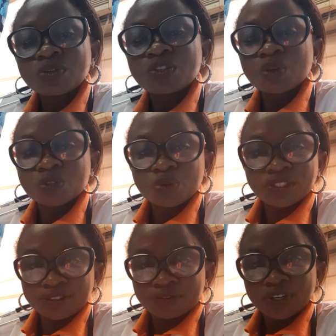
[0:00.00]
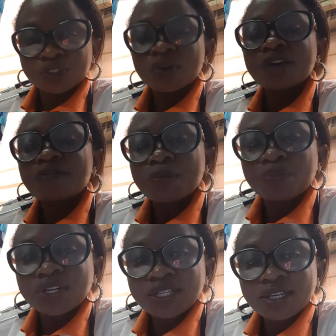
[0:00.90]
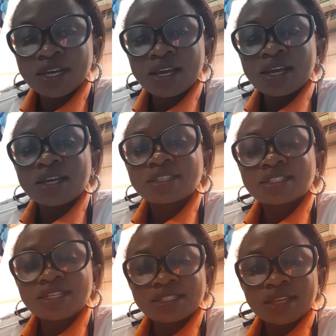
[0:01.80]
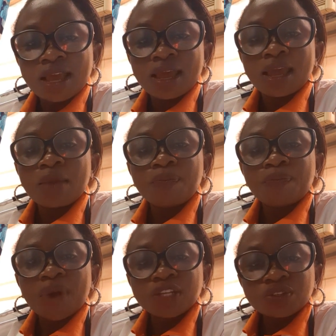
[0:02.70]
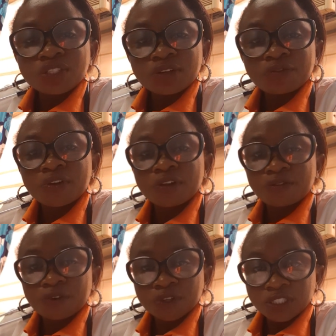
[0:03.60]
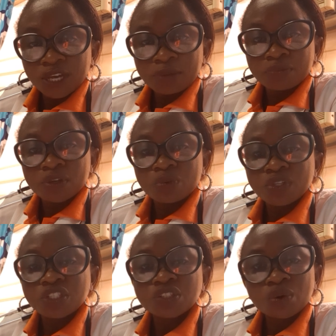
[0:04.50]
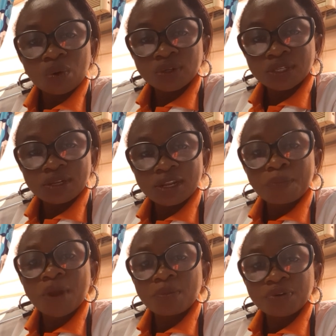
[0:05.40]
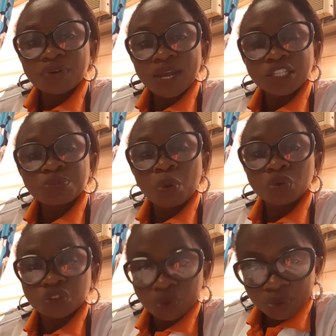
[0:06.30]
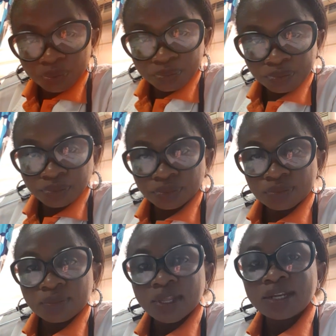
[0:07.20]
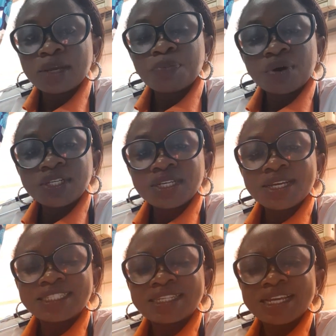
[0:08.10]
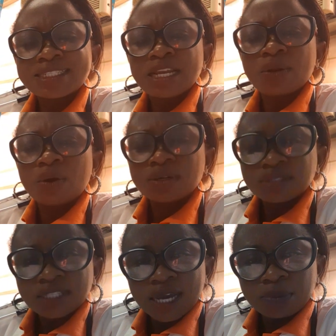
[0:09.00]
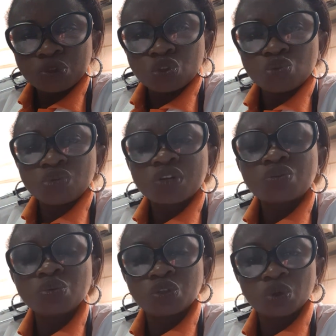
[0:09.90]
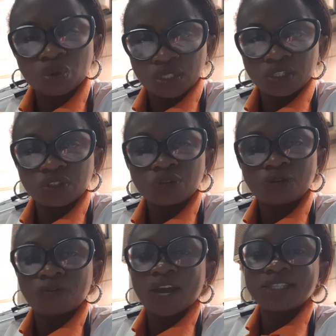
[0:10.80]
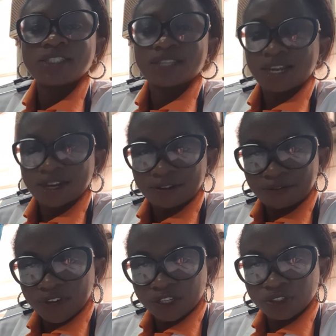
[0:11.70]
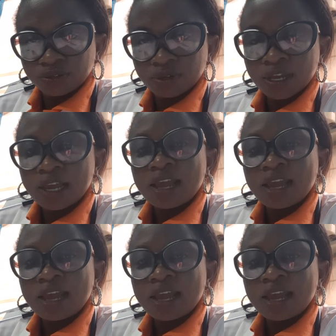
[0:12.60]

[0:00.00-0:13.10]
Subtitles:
is also different. So if a body sees a pathogen for the first time, which is called the primary exposure, the body, it takes a longer time to recruit soldiers to fight that infection.